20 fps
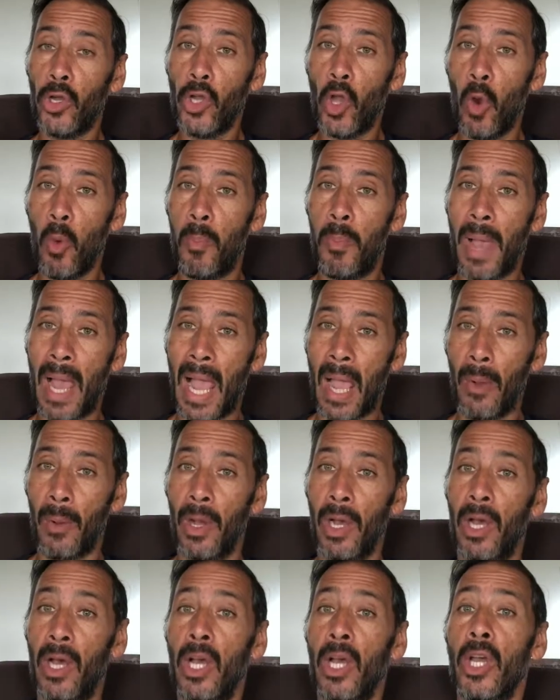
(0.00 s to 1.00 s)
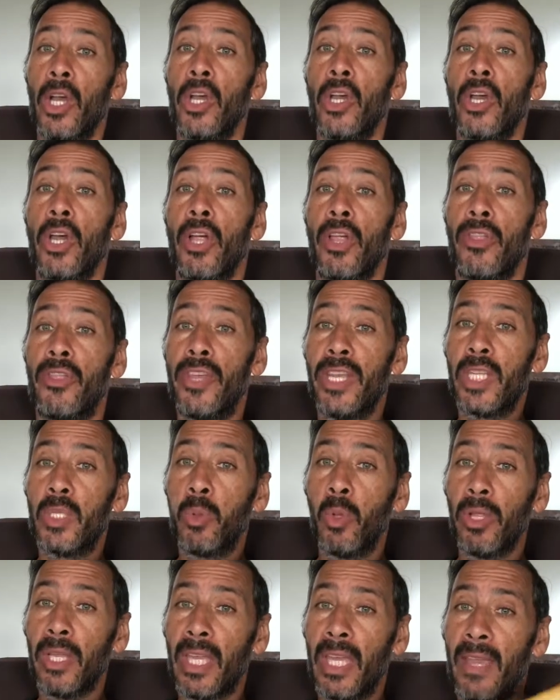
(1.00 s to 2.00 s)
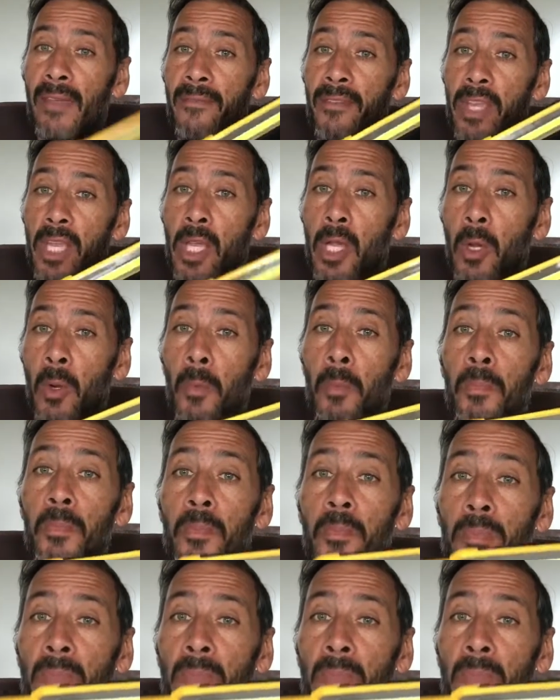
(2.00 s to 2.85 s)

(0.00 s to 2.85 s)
no power, this will give you